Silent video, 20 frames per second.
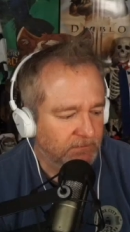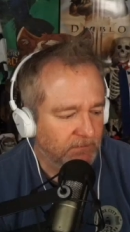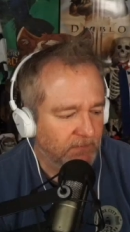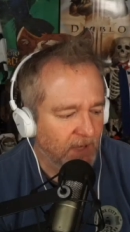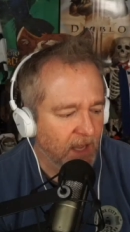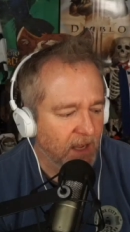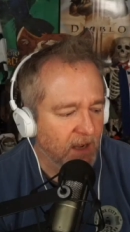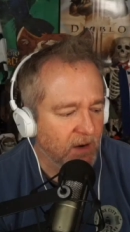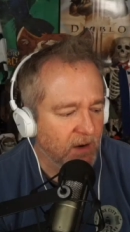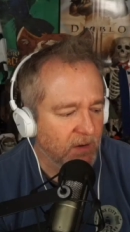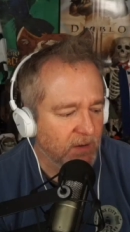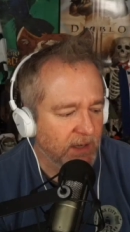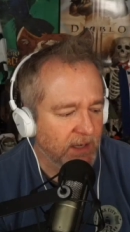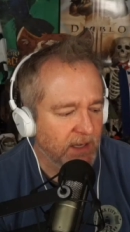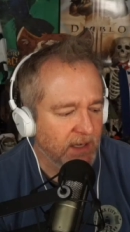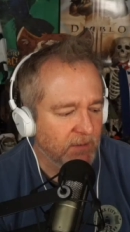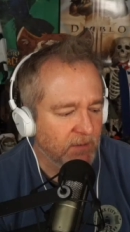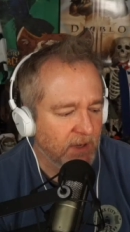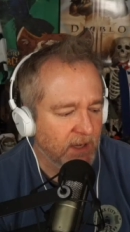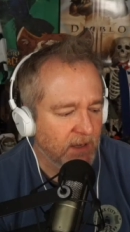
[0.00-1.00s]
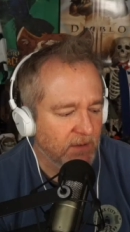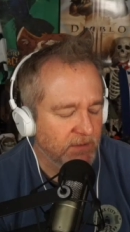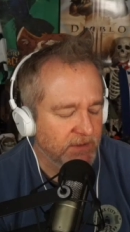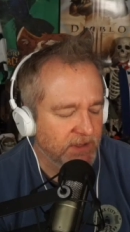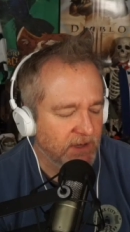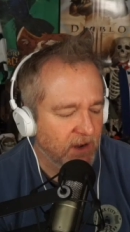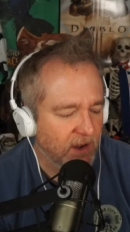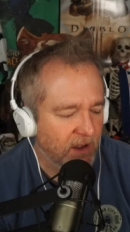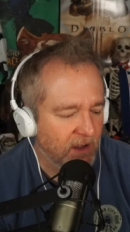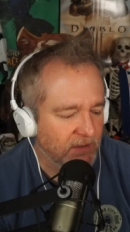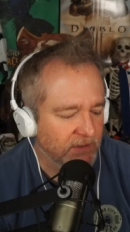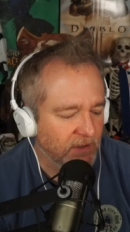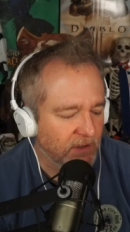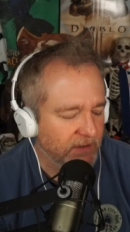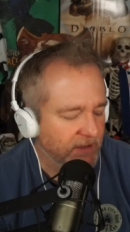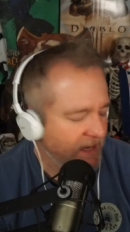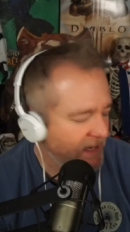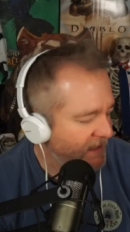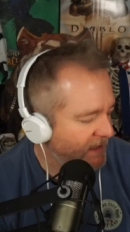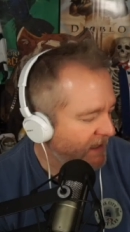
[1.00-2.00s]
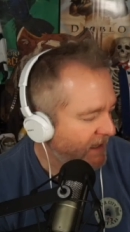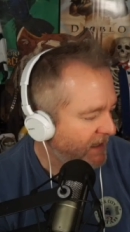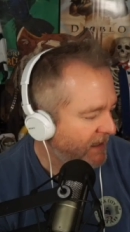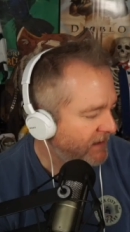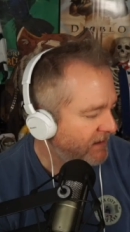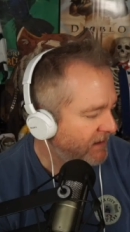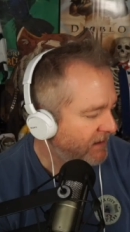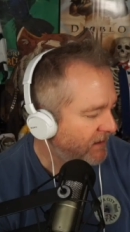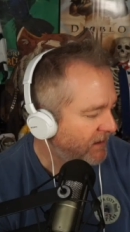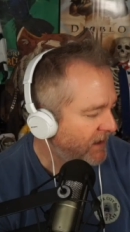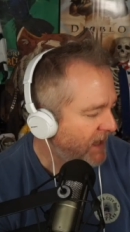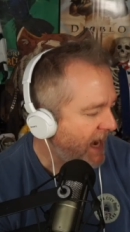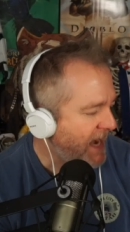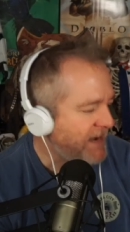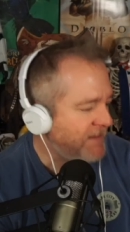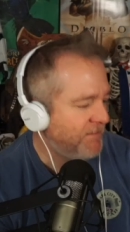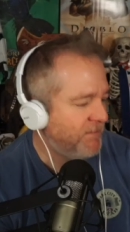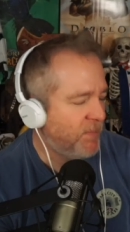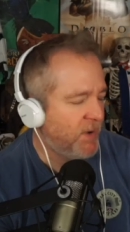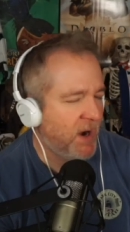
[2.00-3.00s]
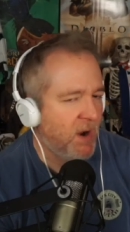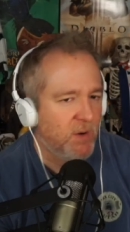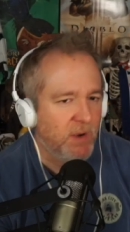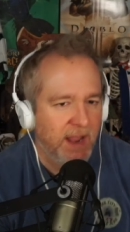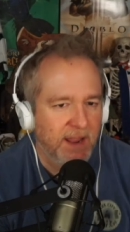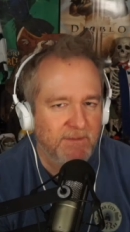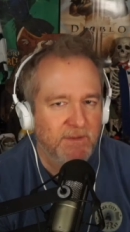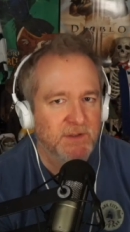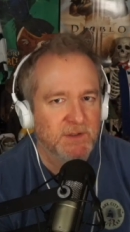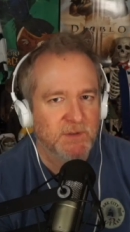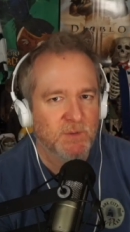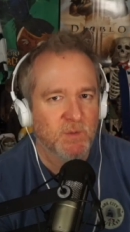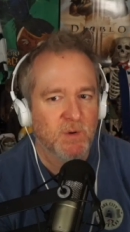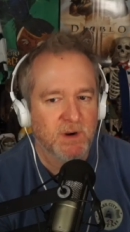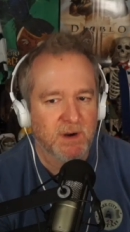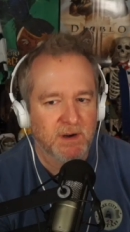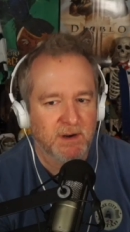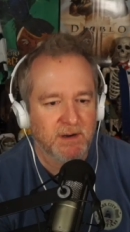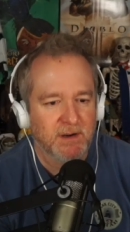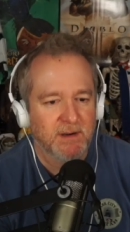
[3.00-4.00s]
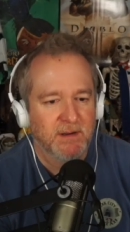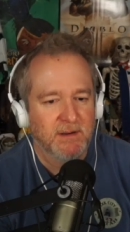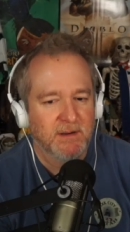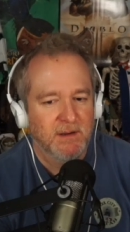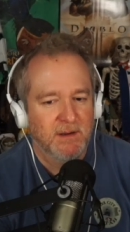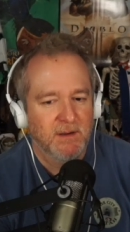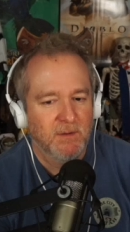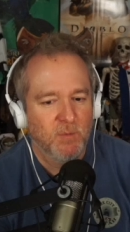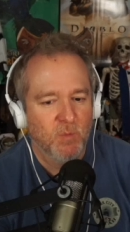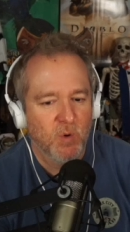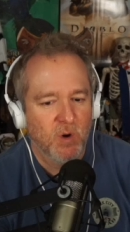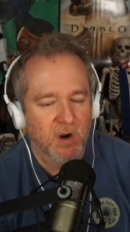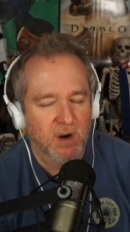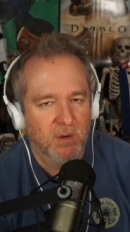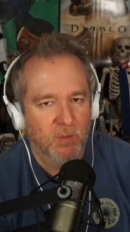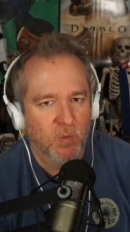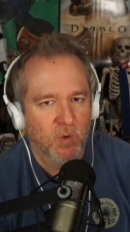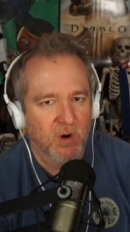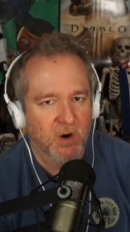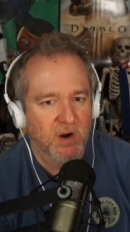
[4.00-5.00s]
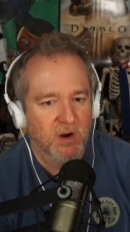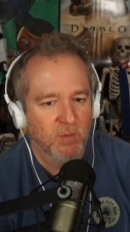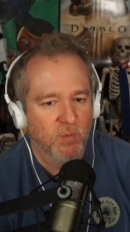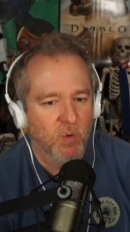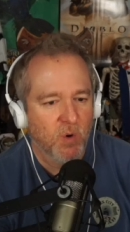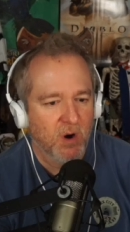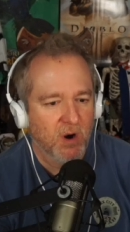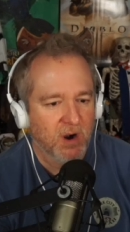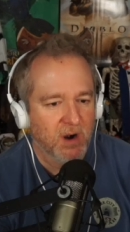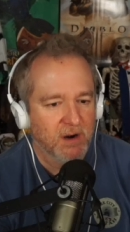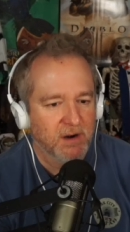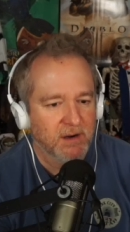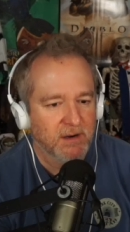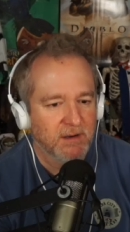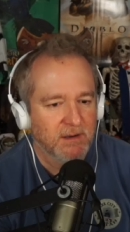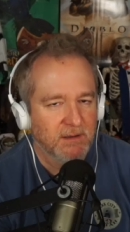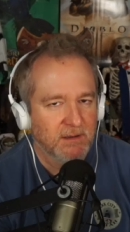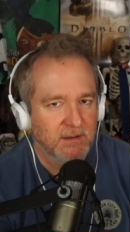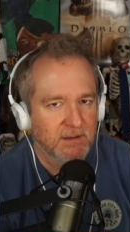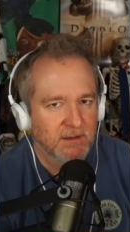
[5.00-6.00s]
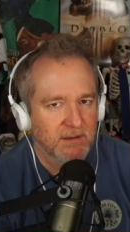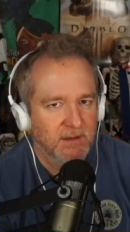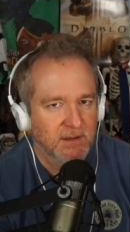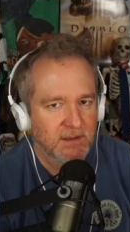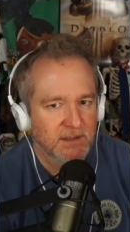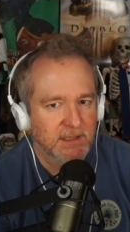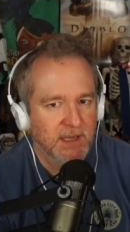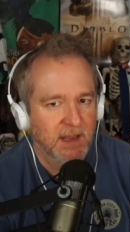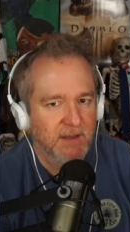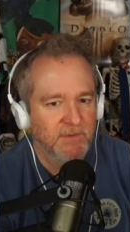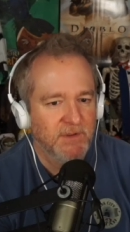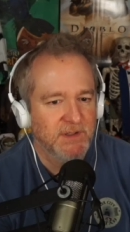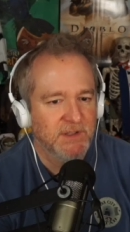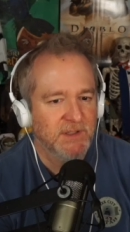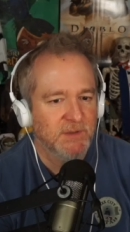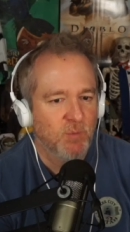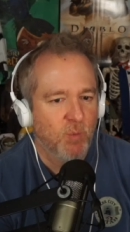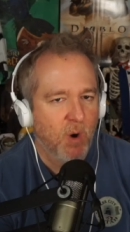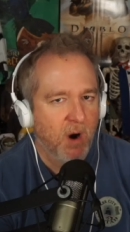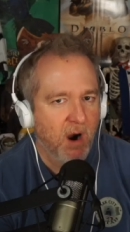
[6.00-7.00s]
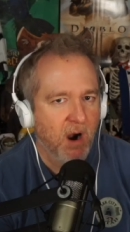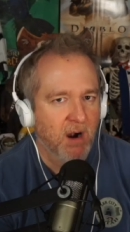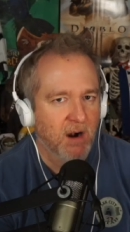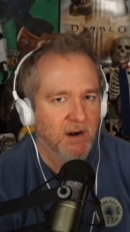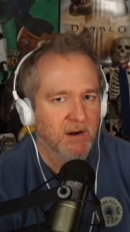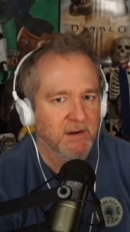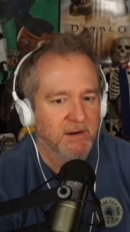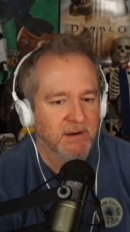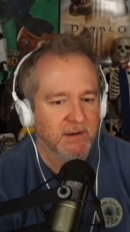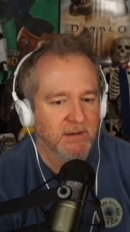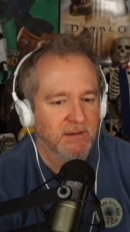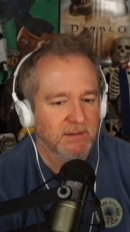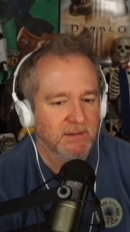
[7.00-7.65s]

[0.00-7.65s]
it's oh uh, uh what's called hold on uh heaven's light oh heaven's, Heavensward word word word it's heaven's yeah, word